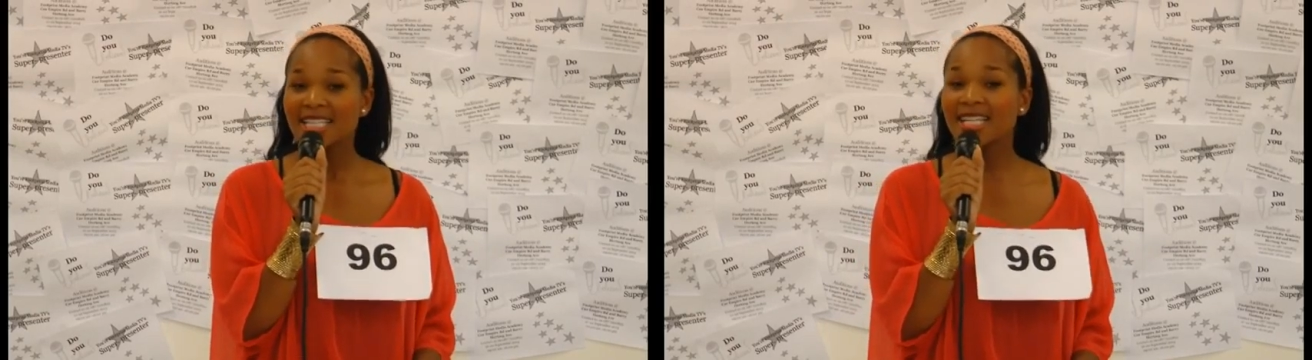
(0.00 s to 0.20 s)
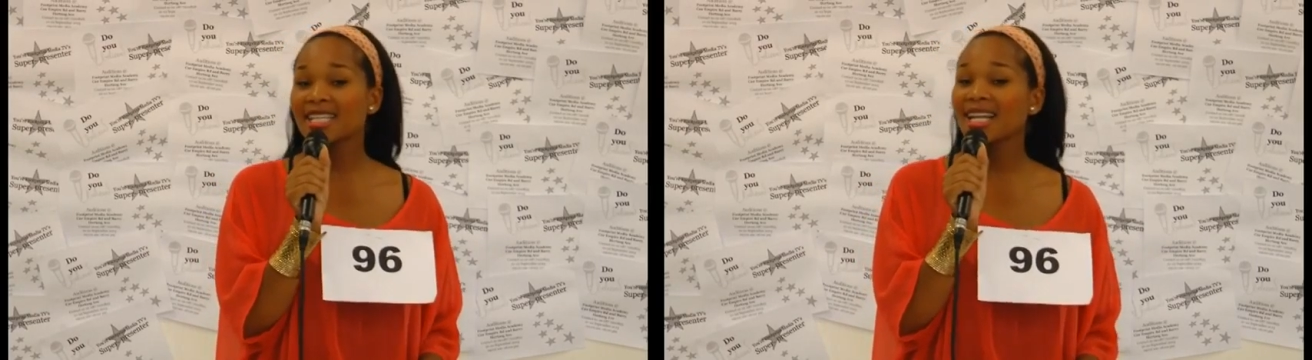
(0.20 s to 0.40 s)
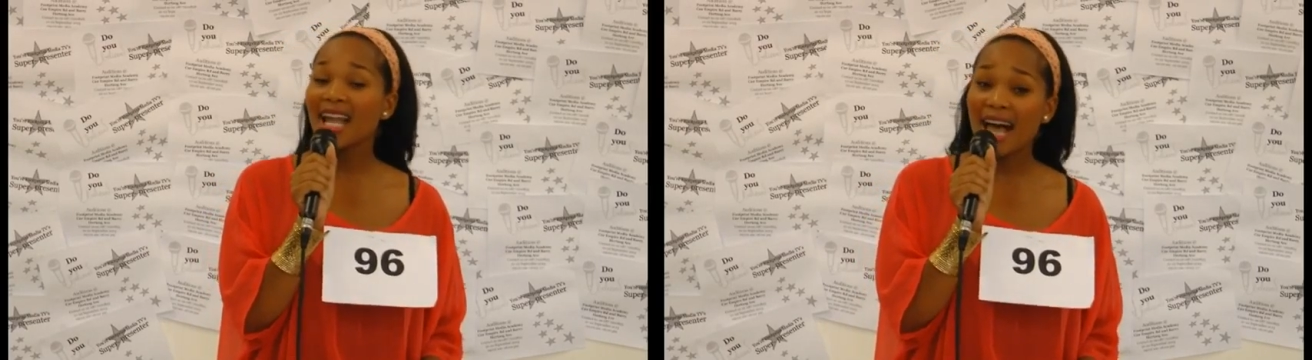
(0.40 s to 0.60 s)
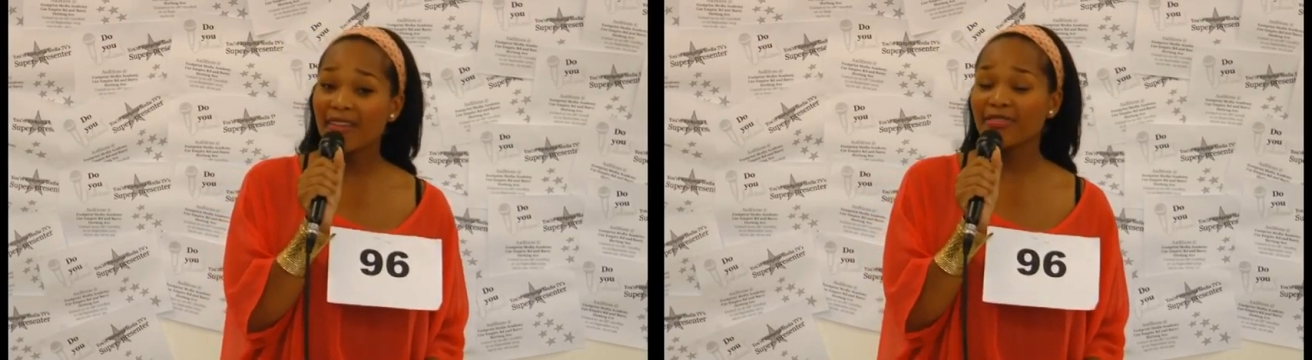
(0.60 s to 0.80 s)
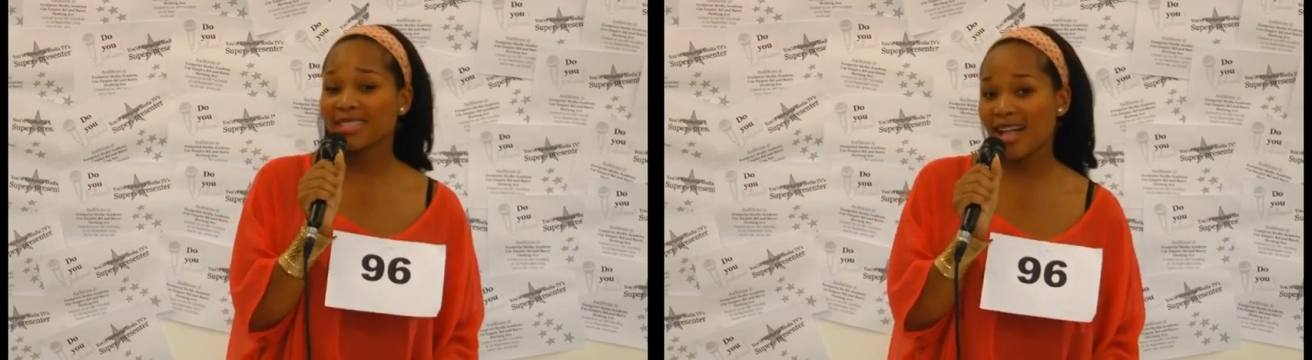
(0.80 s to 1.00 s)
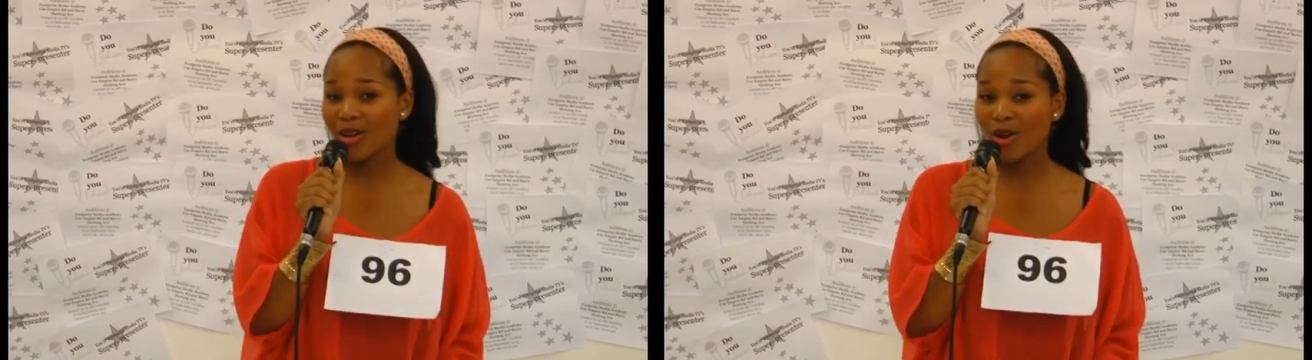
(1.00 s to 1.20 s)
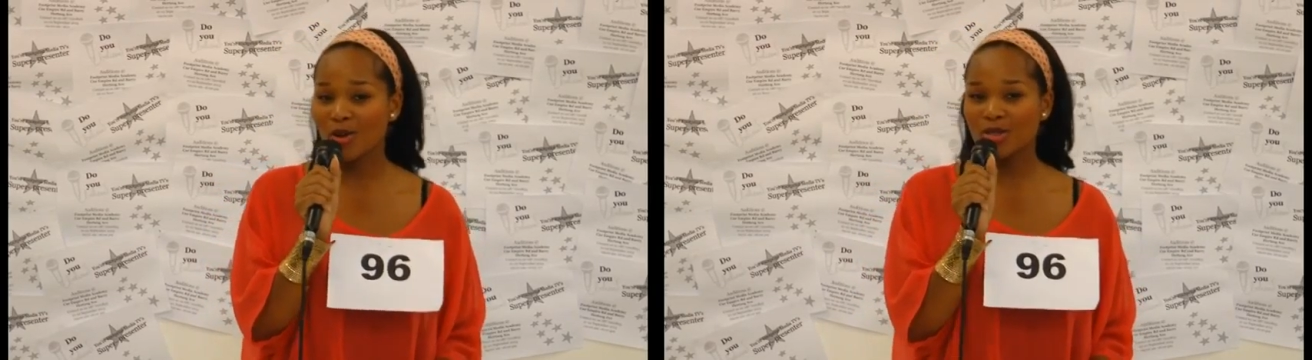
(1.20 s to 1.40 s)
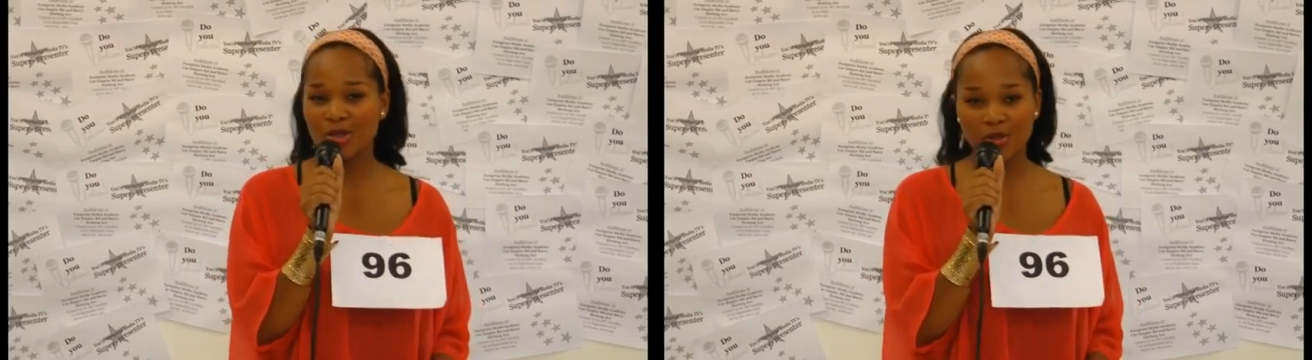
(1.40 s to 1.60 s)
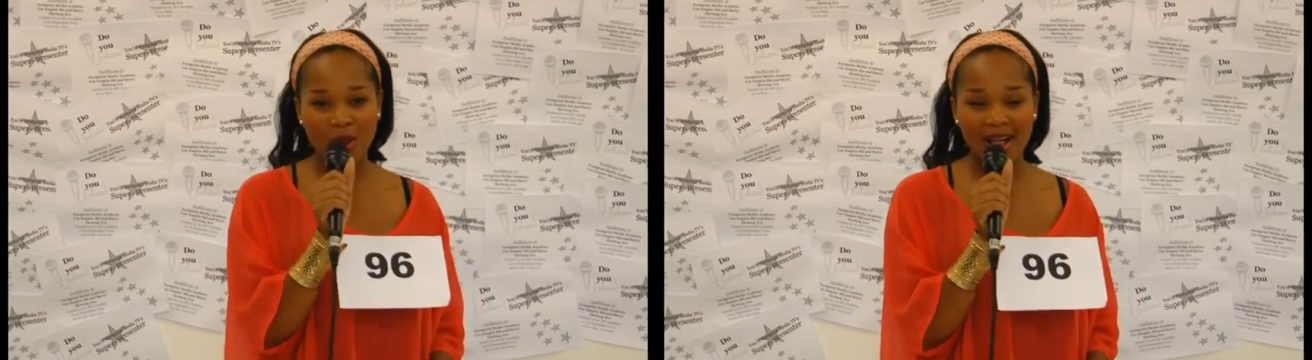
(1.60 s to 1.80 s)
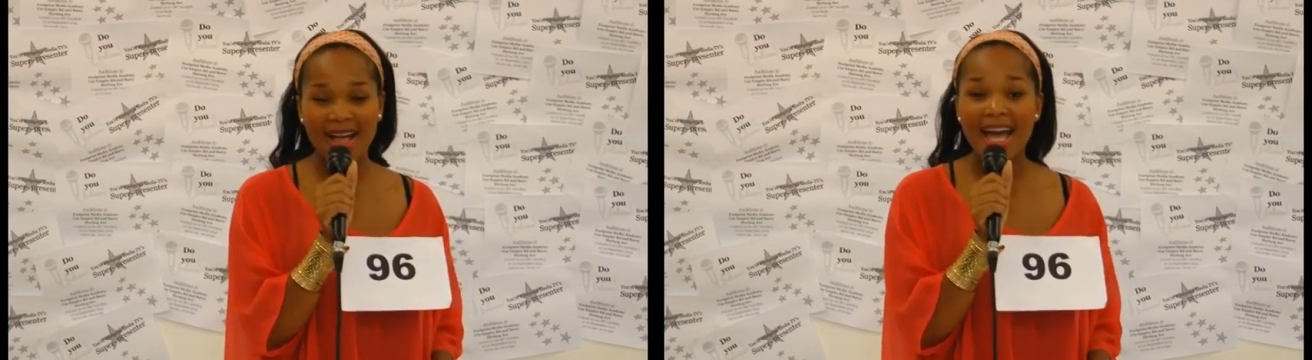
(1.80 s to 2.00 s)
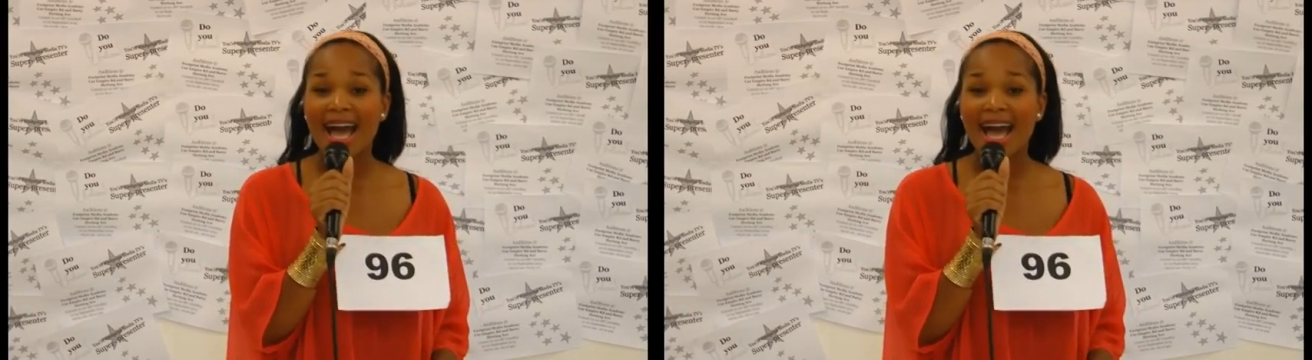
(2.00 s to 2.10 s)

She's a lifestyle coach as well,